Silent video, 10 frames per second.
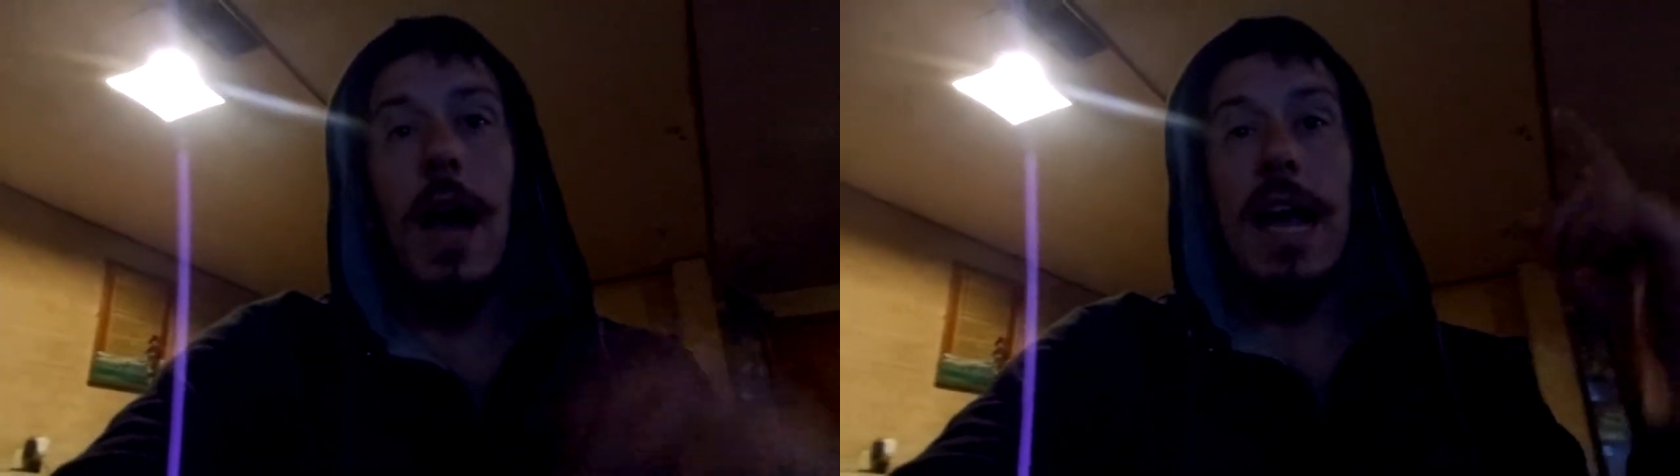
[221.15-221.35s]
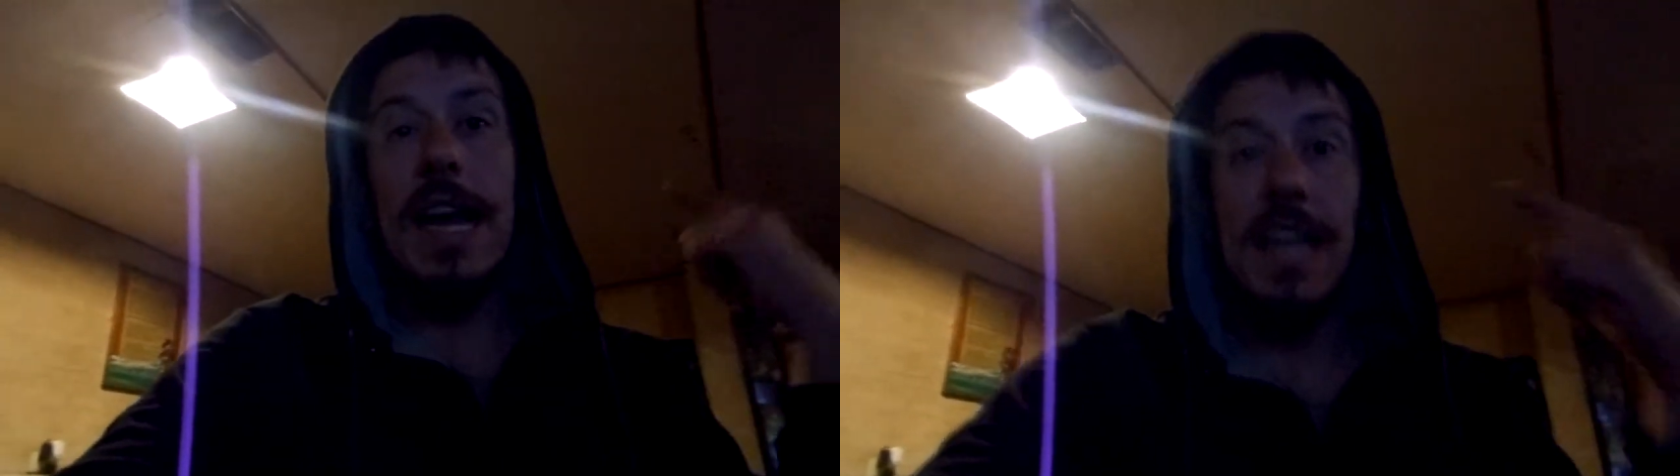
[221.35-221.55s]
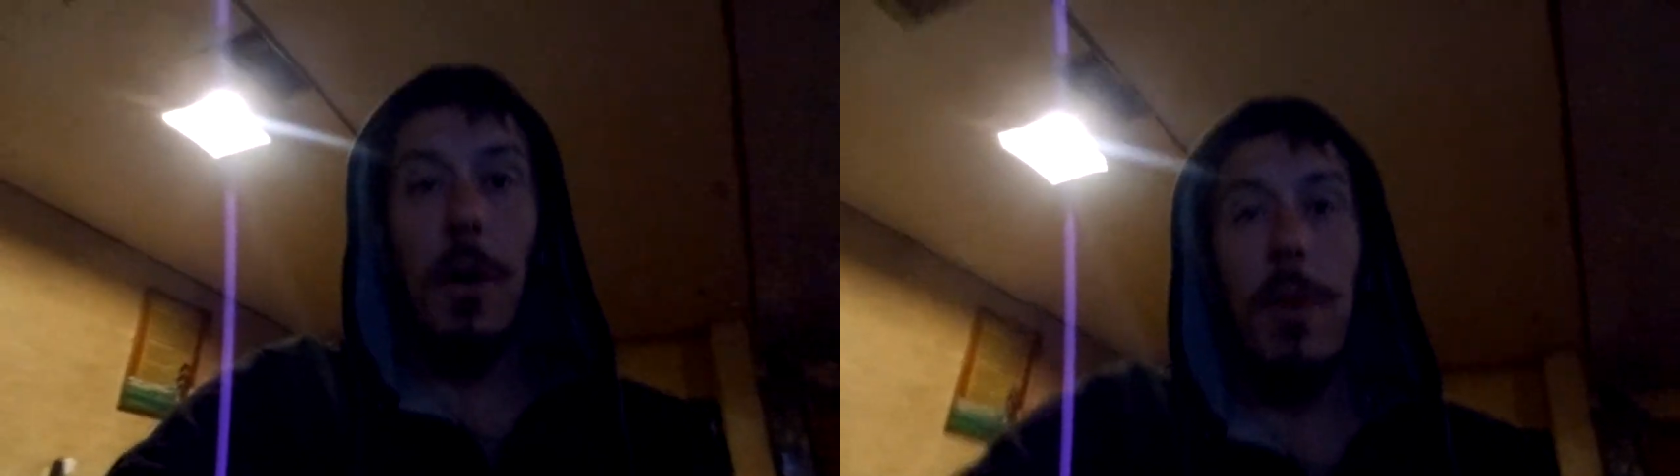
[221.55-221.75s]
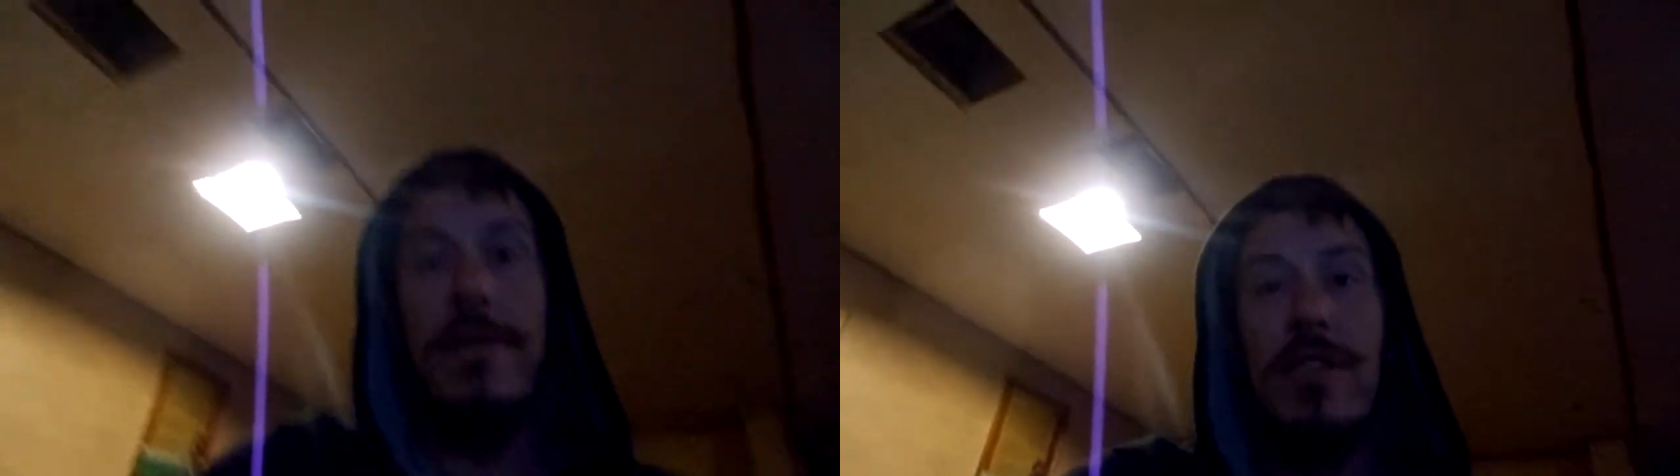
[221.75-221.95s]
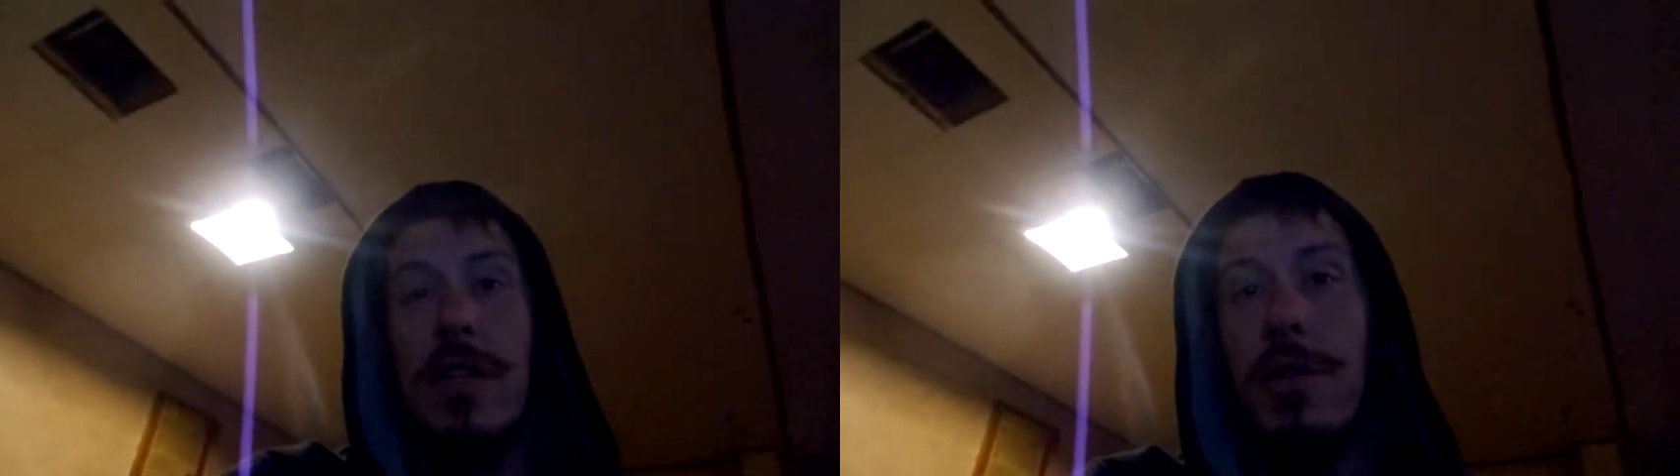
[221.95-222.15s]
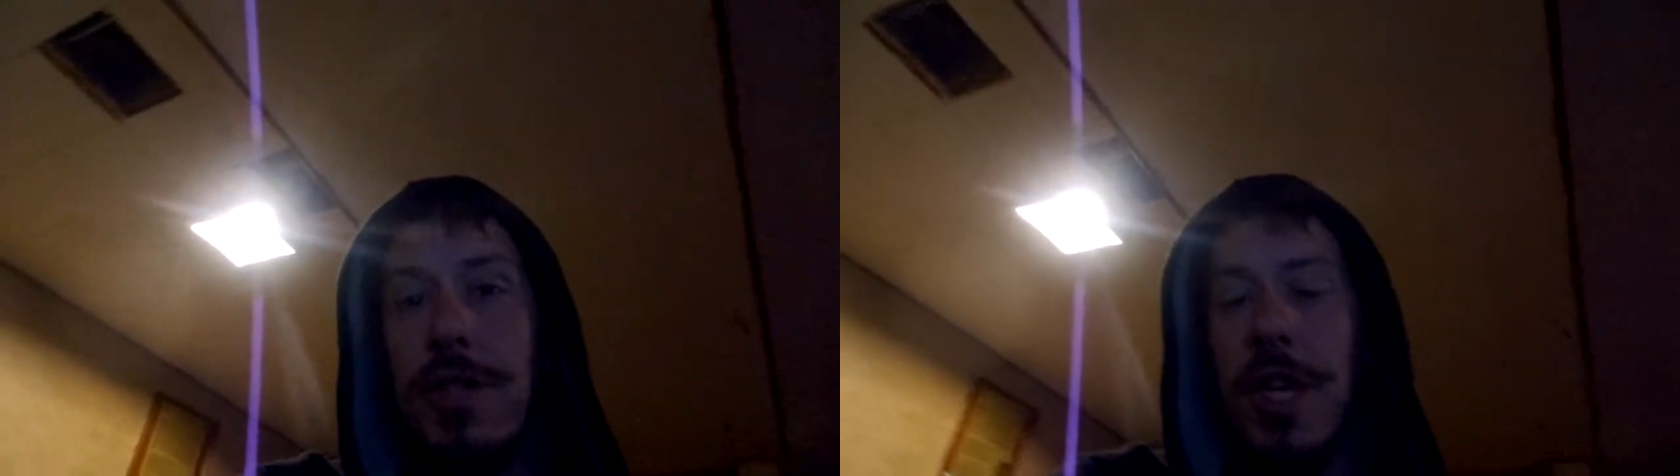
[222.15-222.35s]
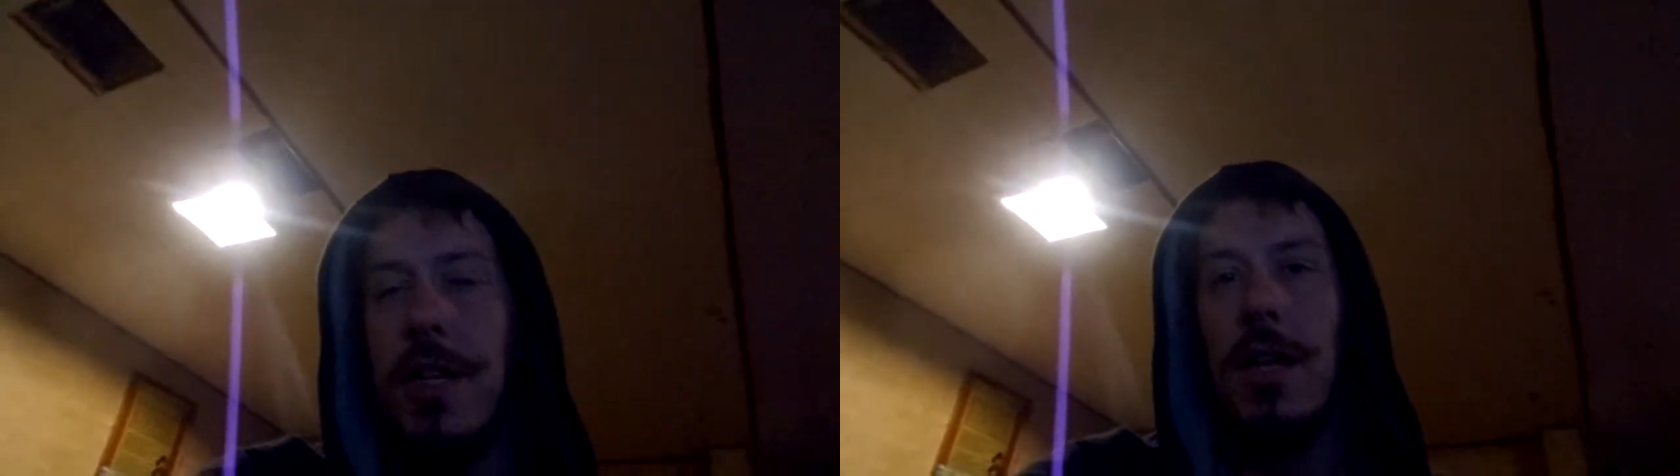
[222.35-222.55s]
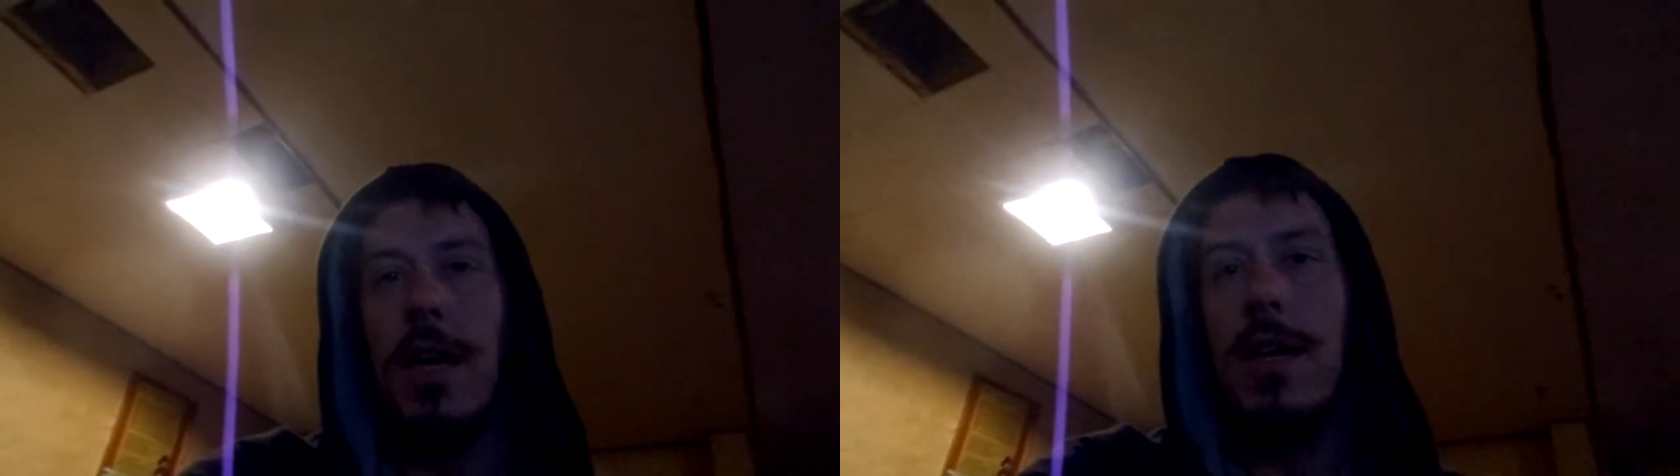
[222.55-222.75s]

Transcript: I got a revolution,